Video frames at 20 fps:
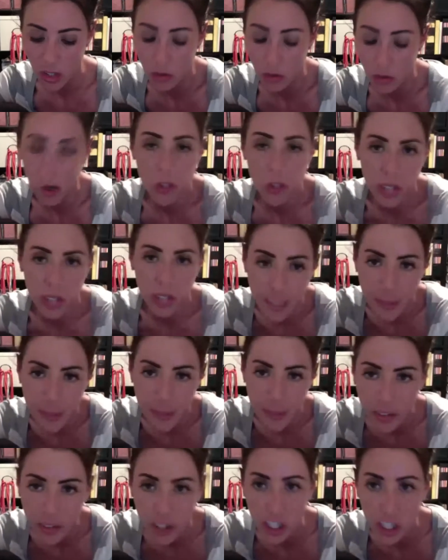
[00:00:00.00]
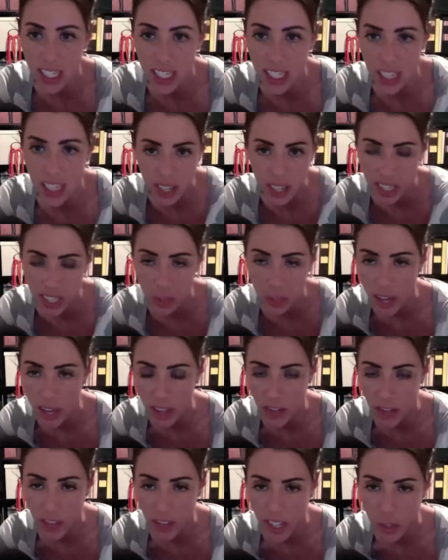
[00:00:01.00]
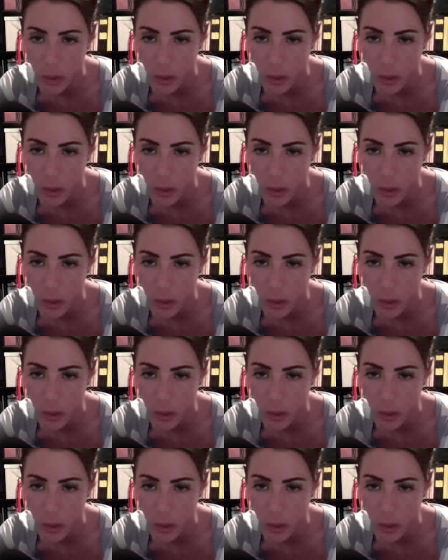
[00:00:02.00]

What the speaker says: gross though. That doesn't make for good TV. That's why the feeds.